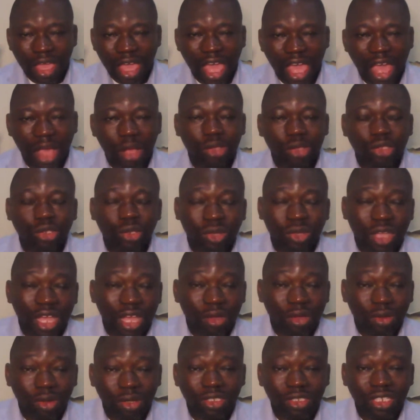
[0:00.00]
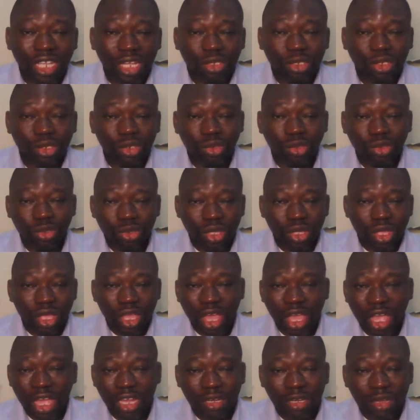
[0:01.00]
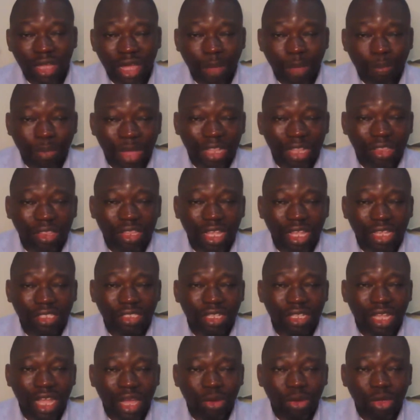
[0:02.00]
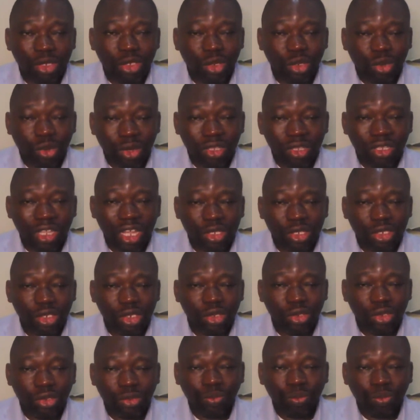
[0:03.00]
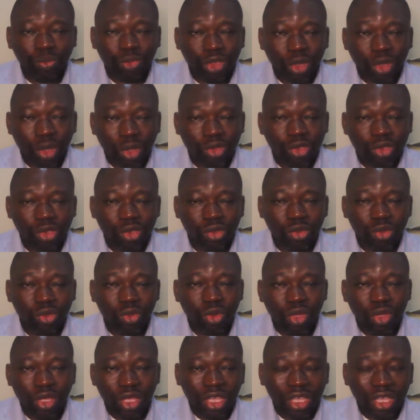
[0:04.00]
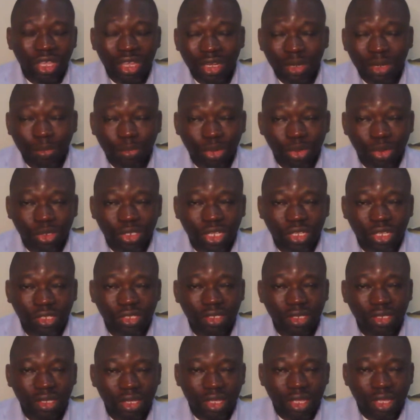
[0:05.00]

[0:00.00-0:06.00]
I also can contact you, and our partners are going to contact you also in the process.